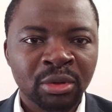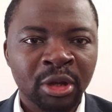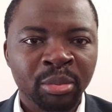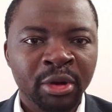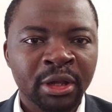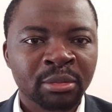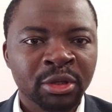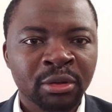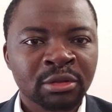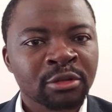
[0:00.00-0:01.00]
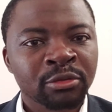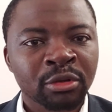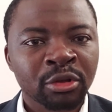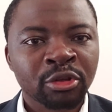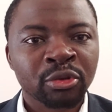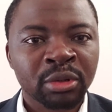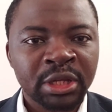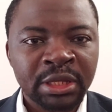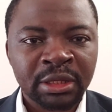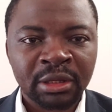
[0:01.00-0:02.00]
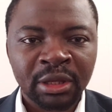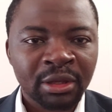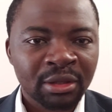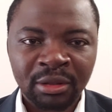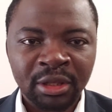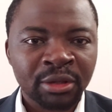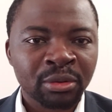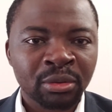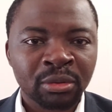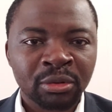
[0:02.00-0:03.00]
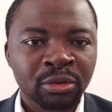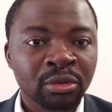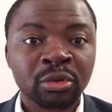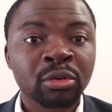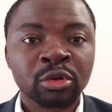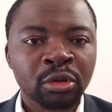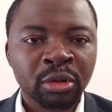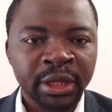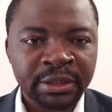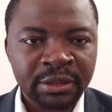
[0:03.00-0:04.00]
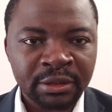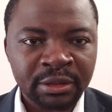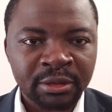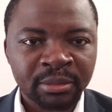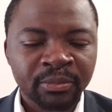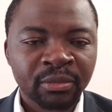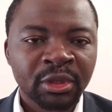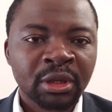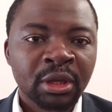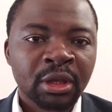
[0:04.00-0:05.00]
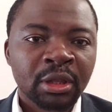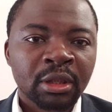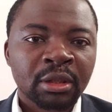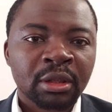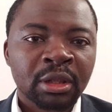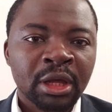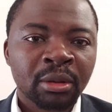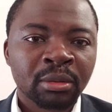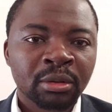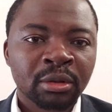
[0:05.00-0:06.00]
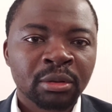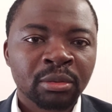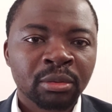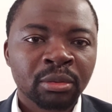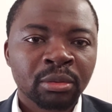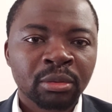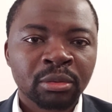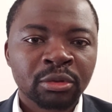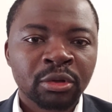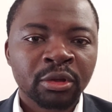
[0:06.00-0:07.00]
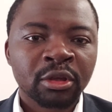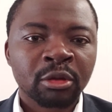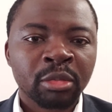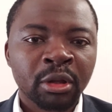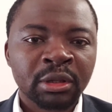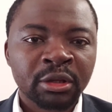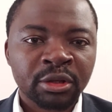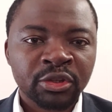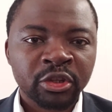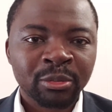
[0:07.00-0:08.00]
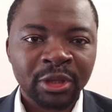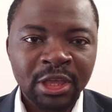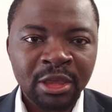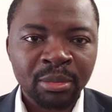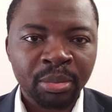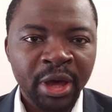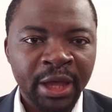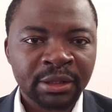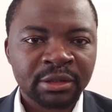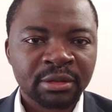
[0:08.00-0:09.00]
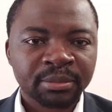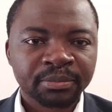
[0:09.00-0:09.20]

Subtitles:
you apart, because if you're not unique, then you don't exist. Now, talking about leadership impact,